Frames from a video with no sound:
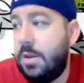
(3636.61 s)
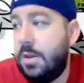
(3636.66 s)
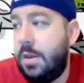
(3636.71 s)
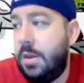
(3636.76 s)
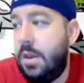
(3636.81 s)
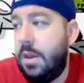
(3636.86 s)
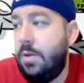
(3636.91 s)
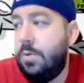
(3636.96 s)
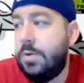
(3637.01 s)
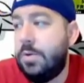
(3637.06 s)

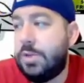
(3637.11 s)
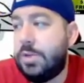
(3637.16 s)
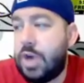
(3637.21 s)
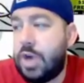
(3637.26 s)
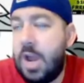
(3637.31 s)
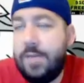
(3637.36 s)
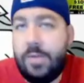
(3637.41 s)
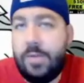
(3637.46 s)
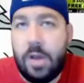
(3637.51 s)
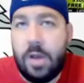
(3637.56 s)
He was
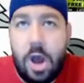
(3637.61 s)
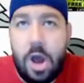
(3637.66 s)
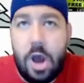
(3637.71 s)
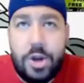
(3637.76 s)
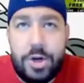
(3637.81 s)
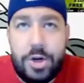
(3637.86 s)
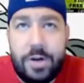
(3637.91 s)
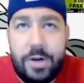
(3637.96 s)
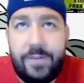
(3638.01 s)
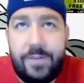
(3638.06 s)
driving
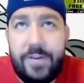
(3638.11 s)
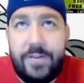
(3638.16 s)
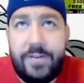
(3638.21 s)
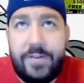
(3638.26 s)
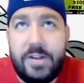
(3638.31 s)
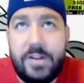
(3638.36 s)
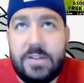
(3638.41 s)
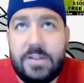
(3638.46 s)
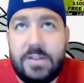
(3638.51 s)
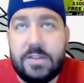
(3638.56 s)

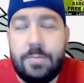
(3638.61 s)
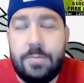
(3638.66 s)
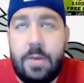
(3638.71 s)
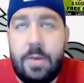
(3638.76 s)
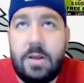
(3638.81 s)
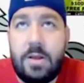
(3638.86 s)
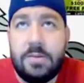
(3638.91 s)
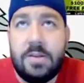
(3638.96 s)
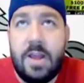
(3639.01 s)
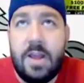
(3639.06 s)
156
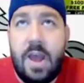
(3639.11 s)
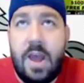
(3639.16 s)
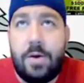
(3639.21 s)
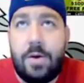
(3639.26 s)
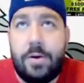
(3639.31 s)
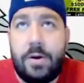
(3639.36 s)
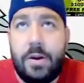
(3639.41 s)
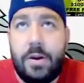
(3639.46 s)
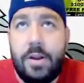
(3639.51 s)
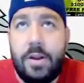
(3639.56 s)
miles an
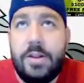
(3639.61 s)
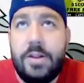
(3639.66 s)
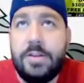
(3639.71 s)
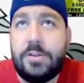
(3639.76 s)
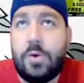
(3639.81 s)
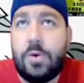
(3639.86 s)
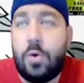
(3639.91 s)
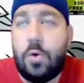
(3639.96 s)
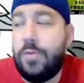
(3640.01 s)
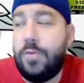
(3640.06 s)
hour in
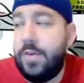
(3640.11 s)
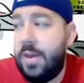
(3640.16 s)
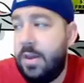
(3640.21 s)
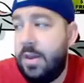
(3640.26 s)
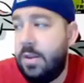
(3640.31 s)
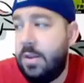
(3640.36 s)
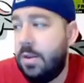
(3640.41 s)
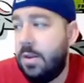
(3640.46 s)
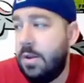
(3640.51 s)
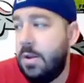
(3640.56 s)
his Corvette,